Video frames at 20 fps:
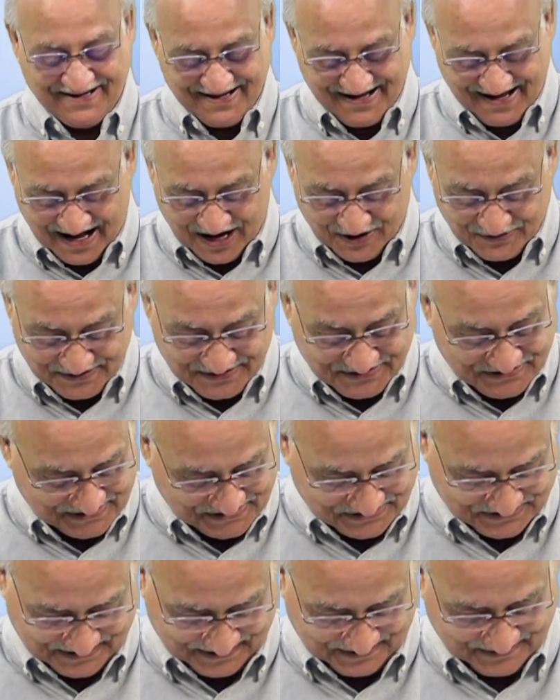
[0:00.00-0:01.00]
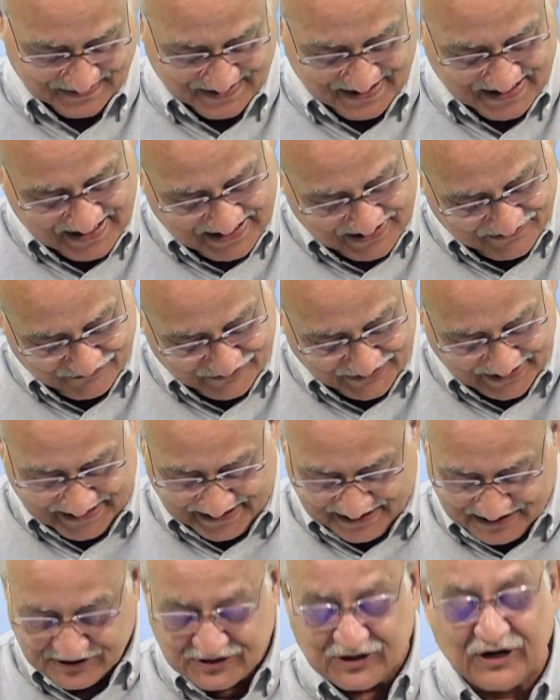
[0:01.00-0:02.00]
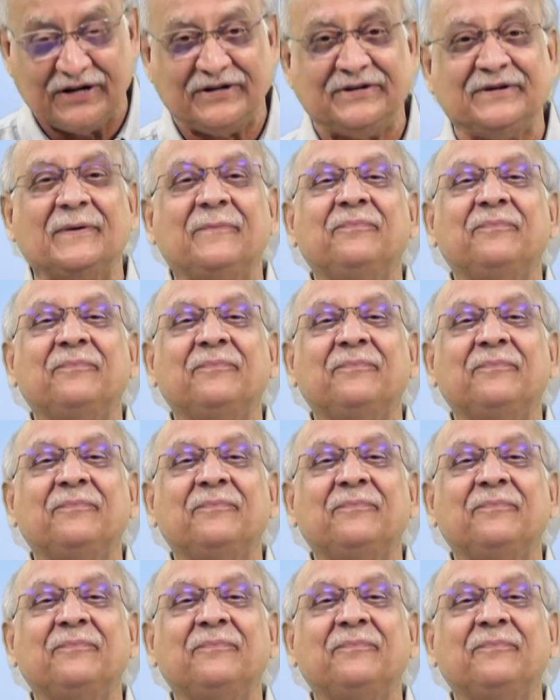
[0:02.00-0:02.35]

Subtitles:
How interesting. Very good.